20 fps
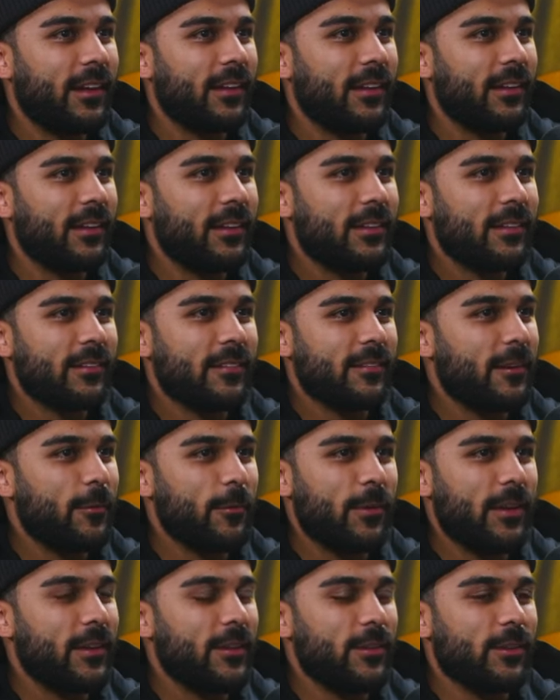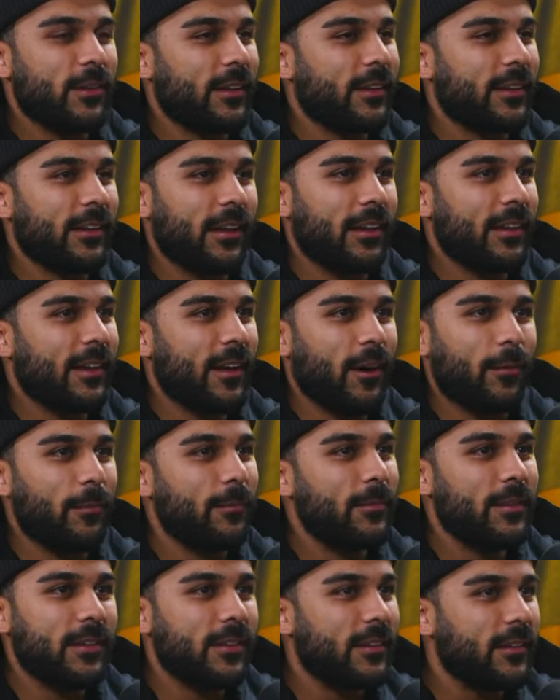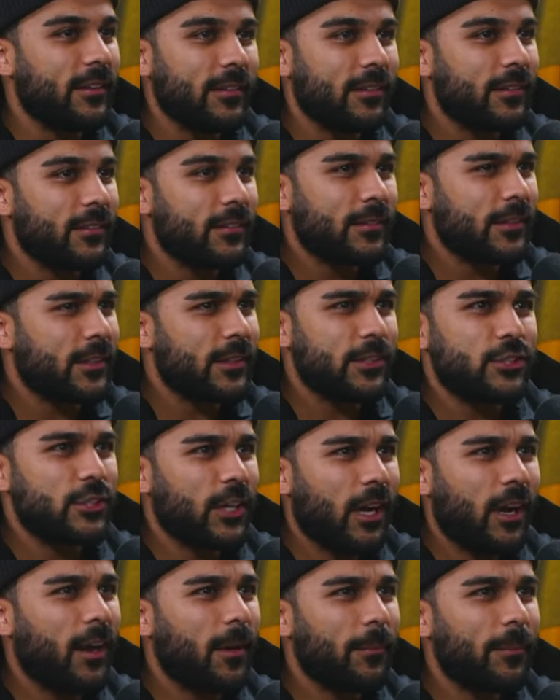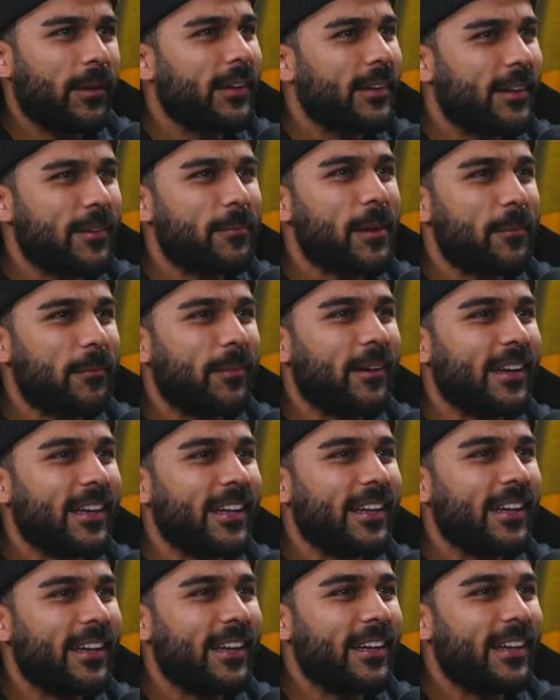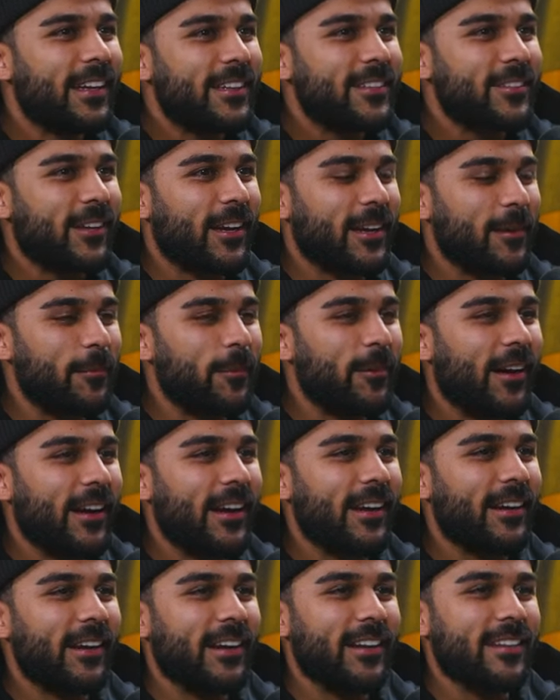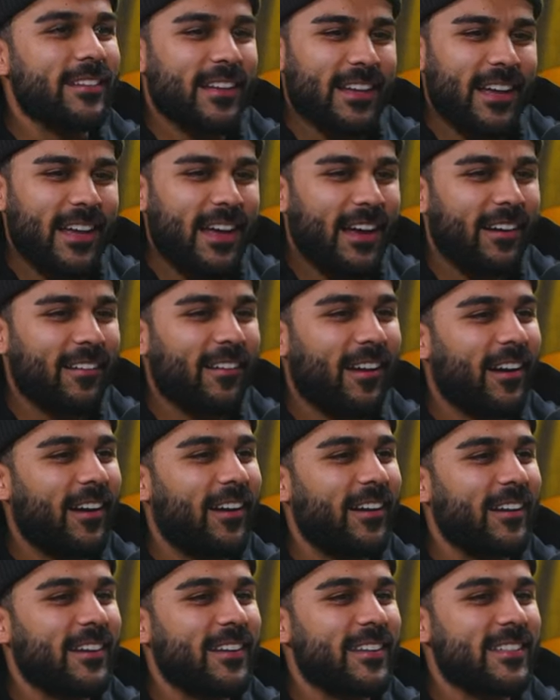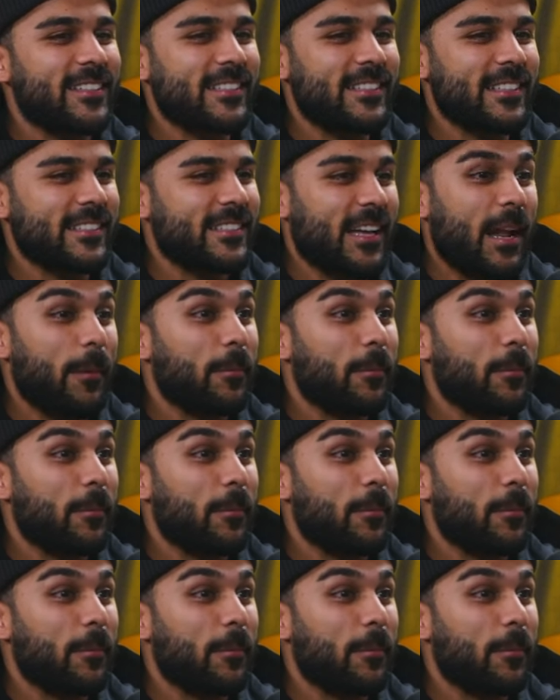Is there any way you can like help me get a job? I need to make money so I can move out here. And he was like, yeah, I'll hire you as assistant.